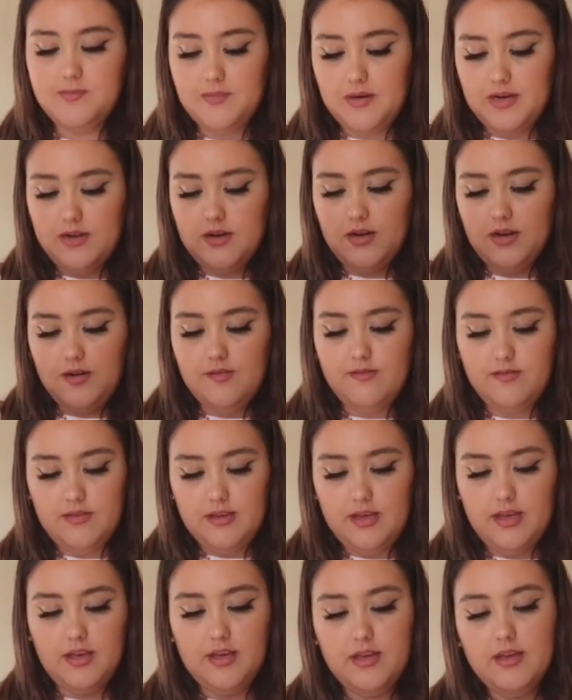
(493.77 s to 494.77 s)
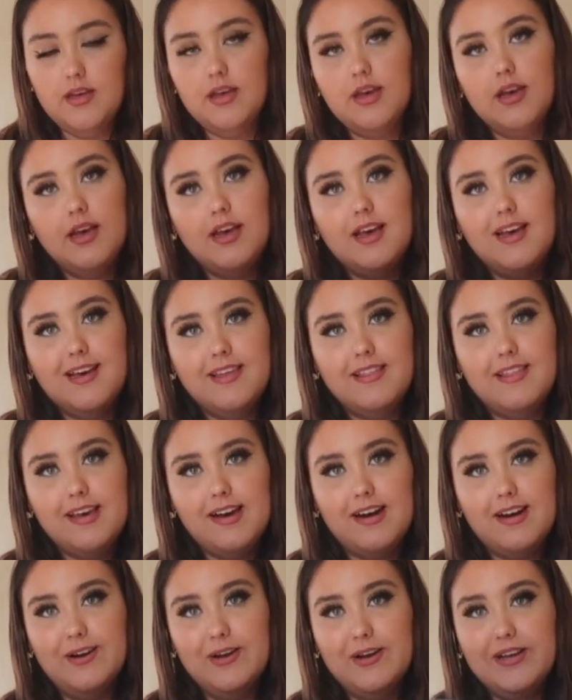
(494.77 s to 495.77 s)
but hopefully they
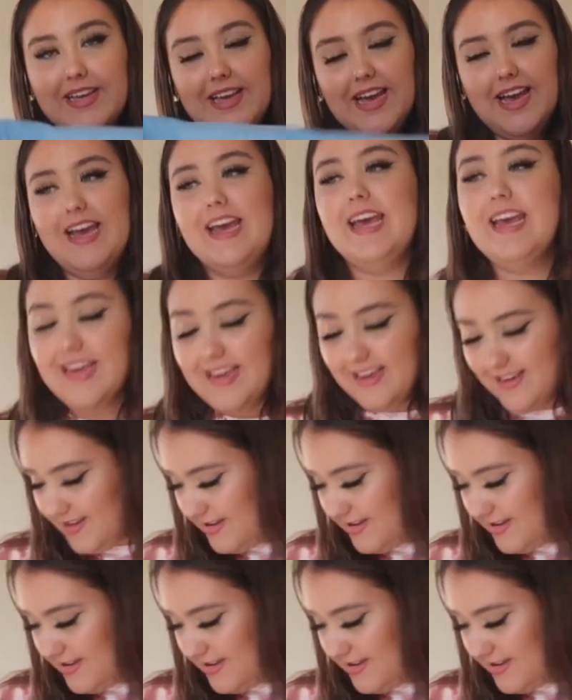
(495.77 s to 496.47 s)
are okay.